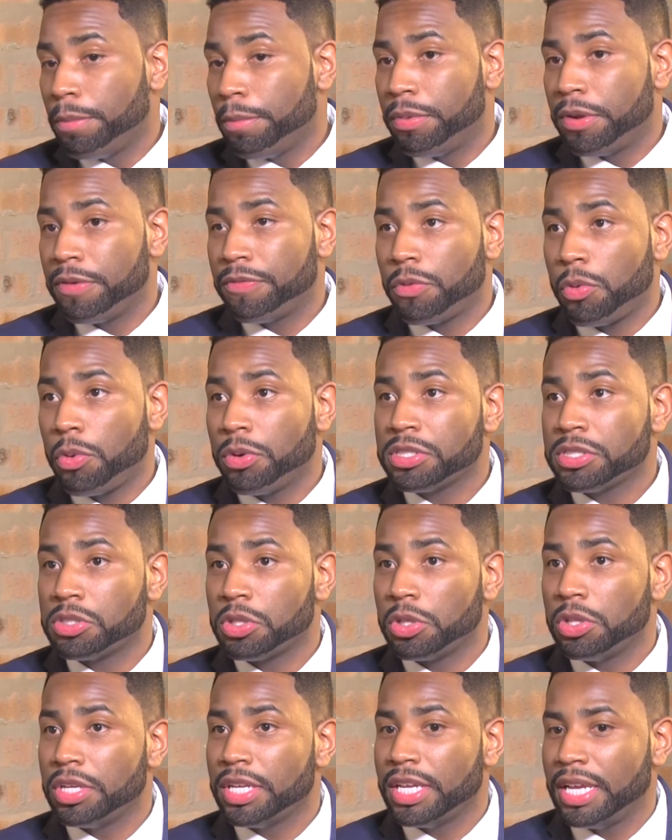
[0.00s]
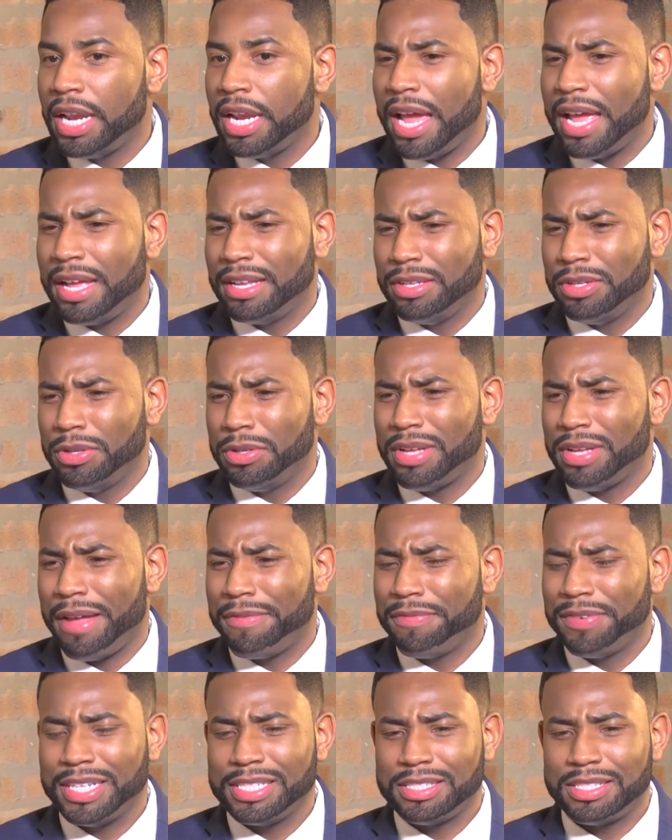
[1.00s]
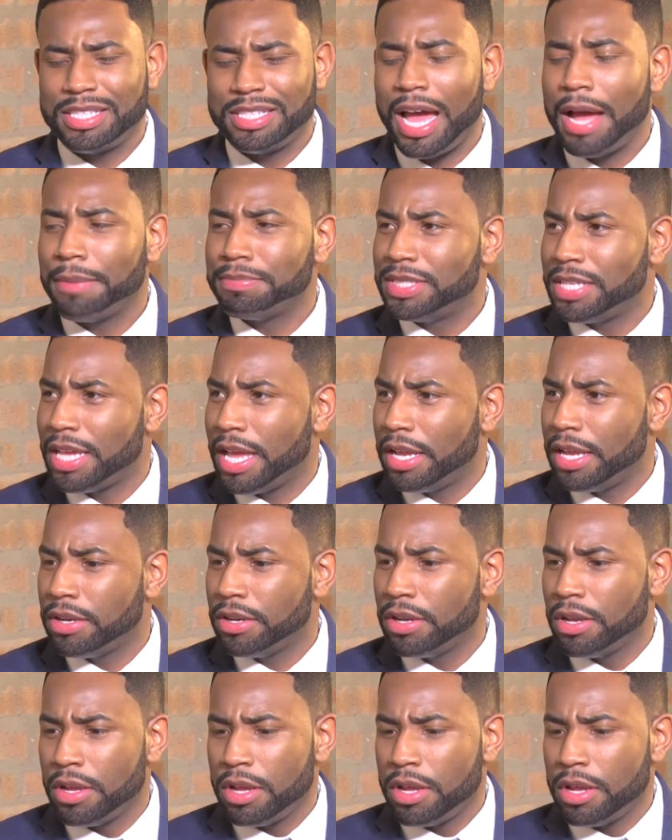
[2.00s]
But of course, looking at, I think it's top 10